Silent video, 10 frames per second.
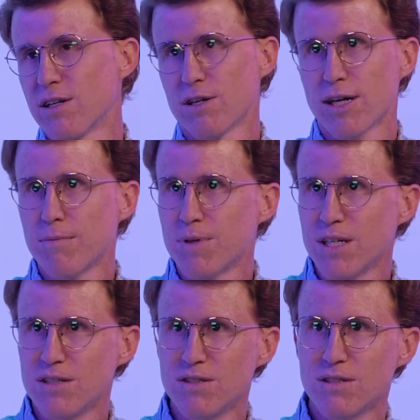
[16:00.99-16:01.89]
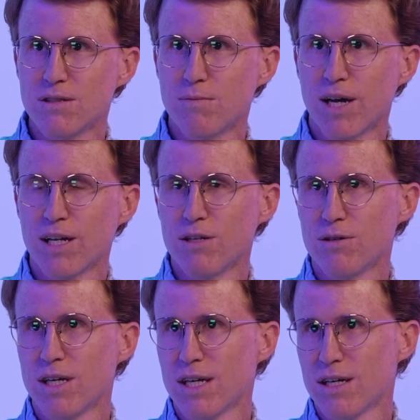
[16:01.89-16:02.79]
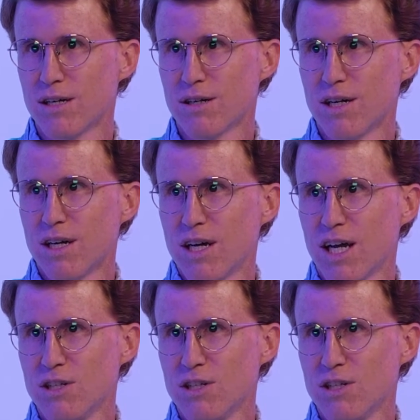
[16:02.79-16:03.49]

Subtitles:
their companies, buying new gear, and